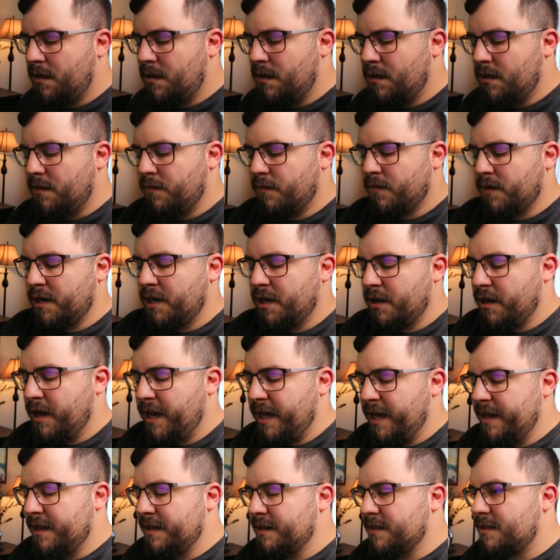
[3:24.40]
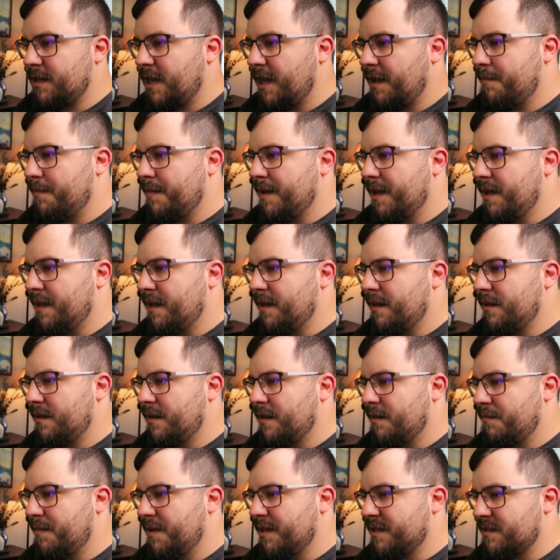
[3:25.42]
We're gonna go ahead and type in the
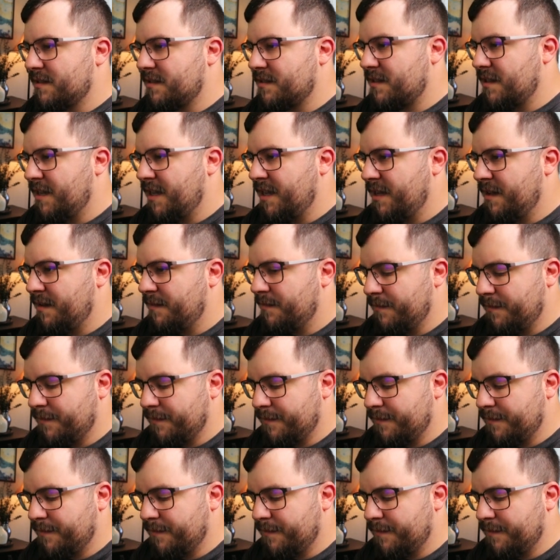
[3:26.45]
business name.